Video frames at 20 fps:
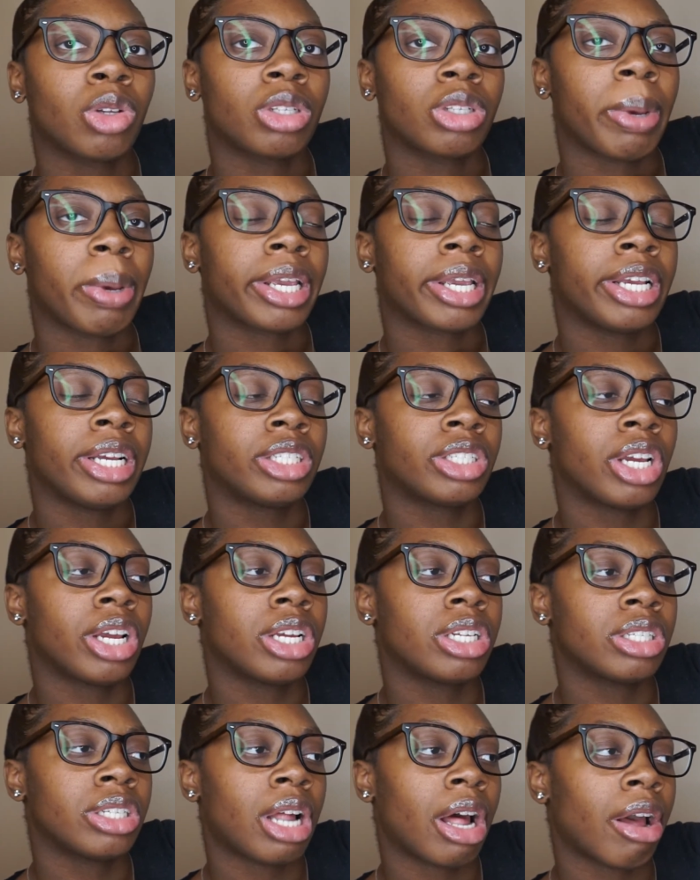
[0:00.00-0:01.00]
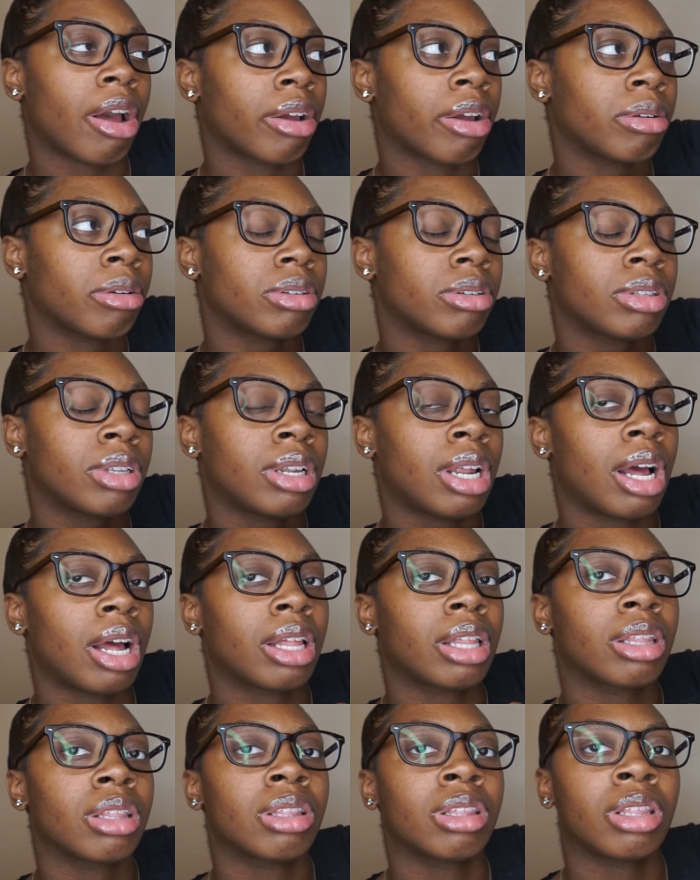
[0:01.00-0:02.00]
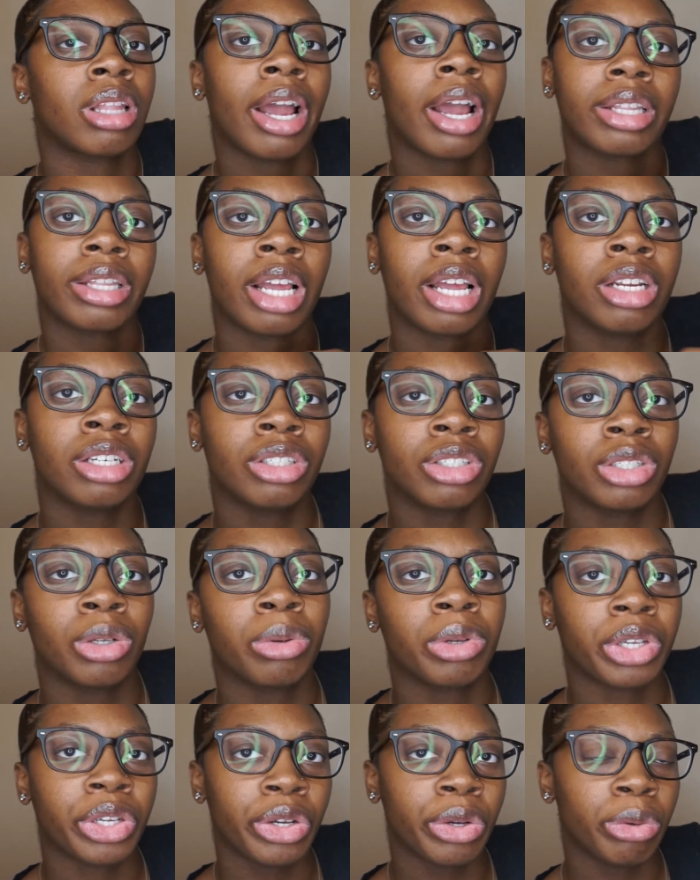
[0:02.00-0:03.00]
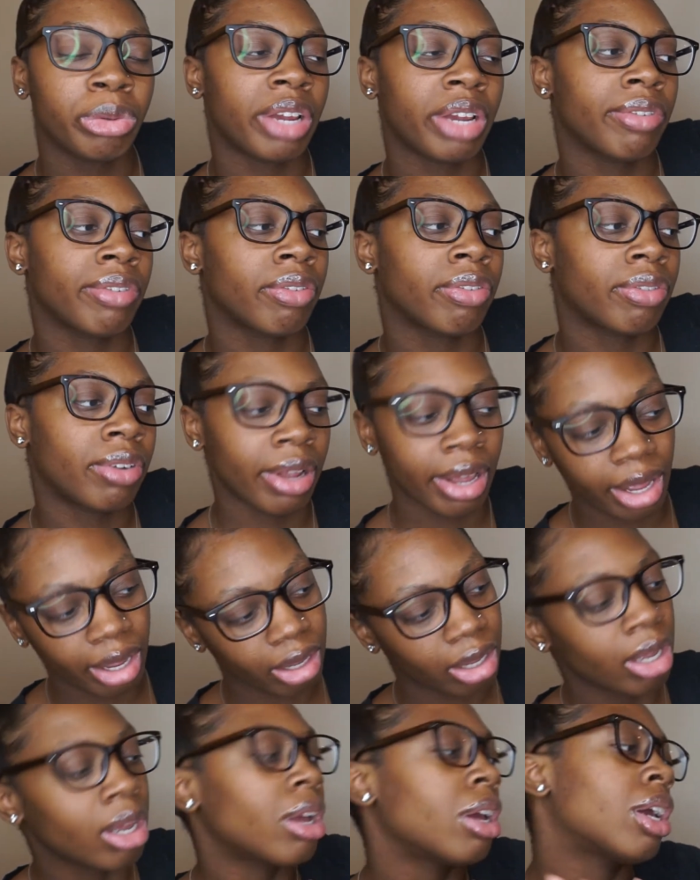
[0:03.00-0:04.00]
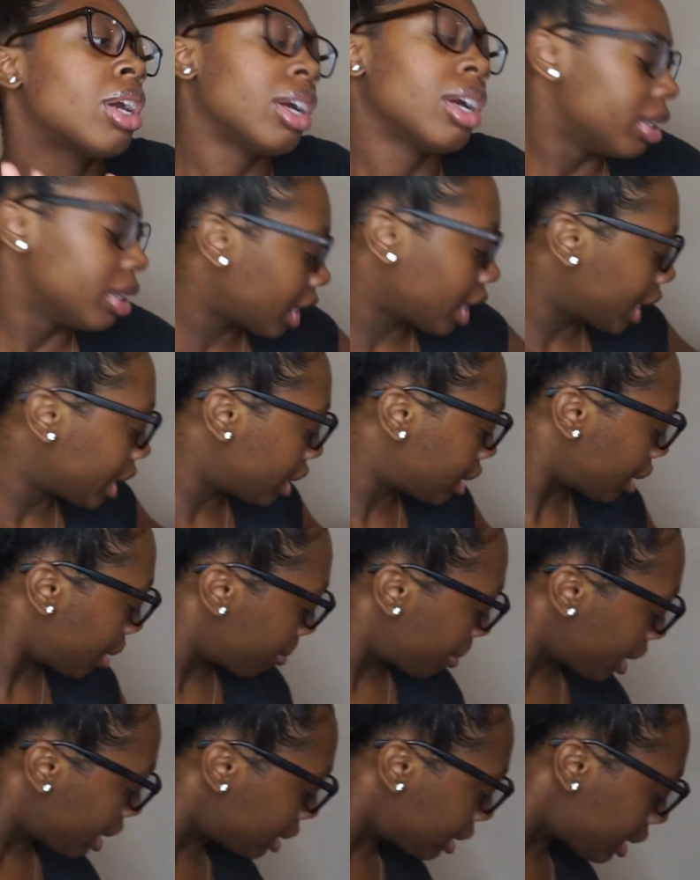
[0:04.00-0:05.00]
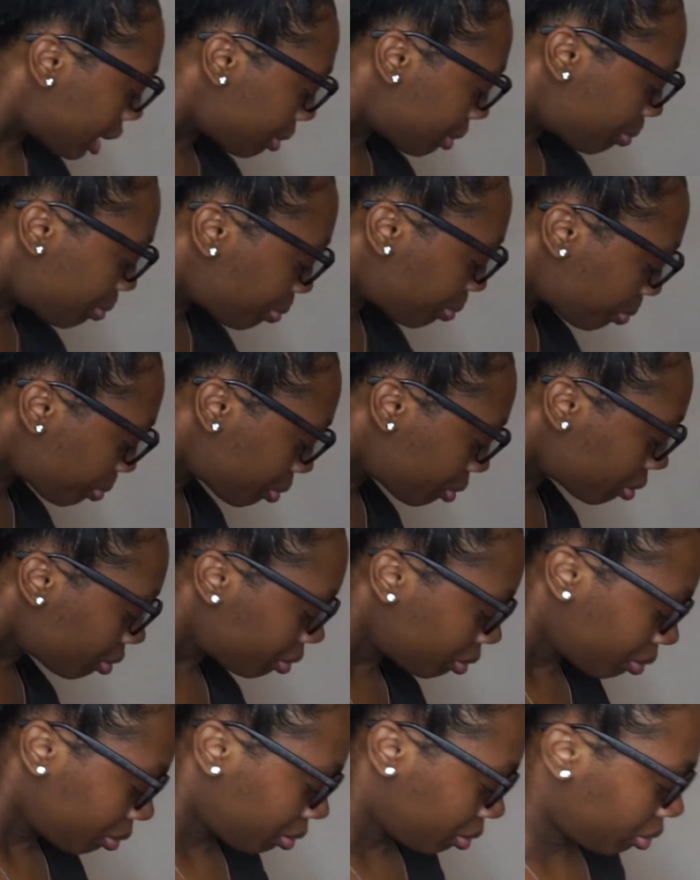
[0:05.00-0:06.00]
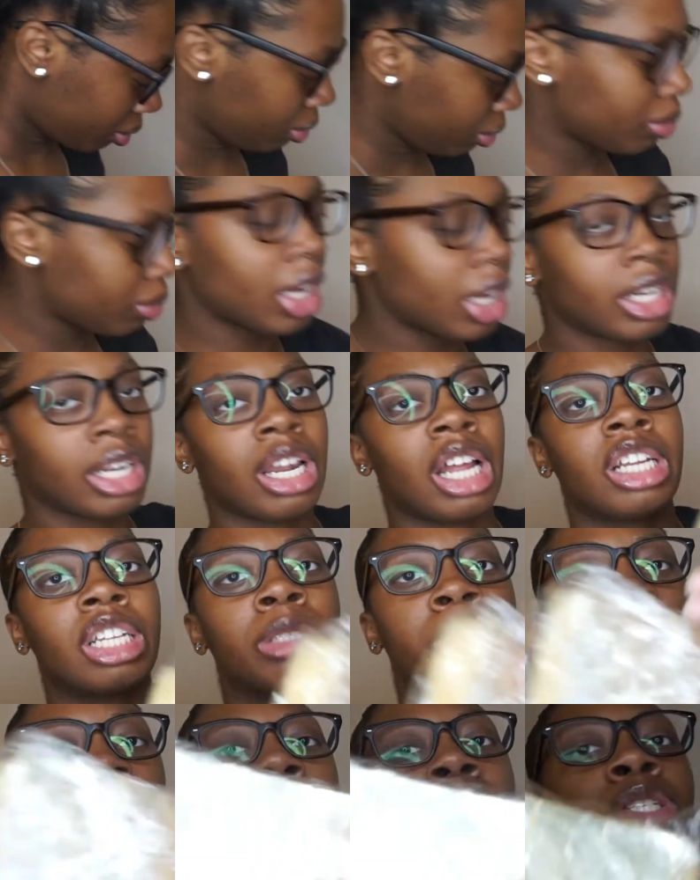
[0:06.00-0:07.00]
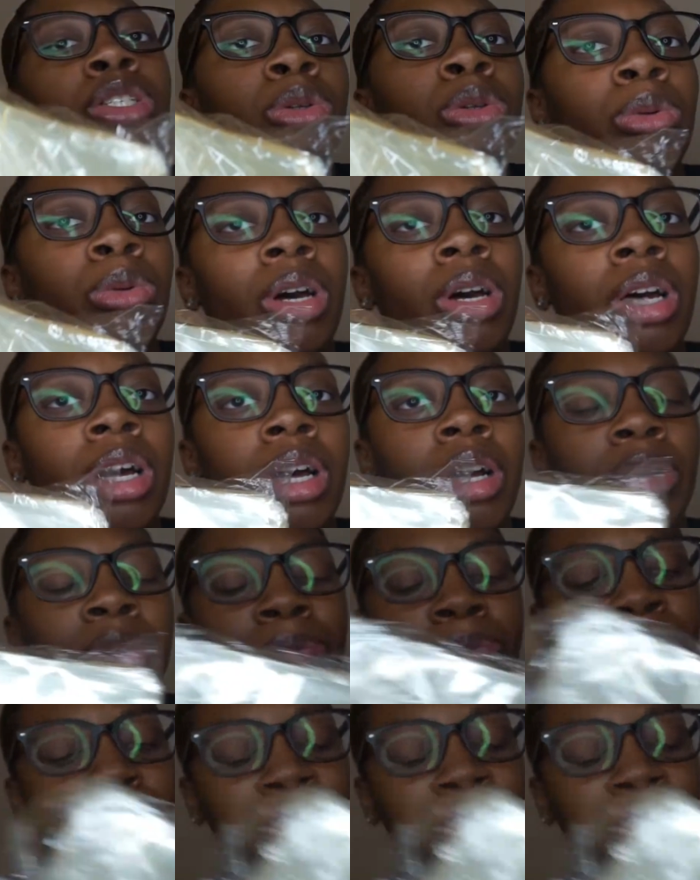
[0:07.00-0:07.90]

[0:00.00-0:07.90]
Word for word: Those are my keychains that I that I like. They are so cute. They reflect that is amazing. And then I just bought you to do. um,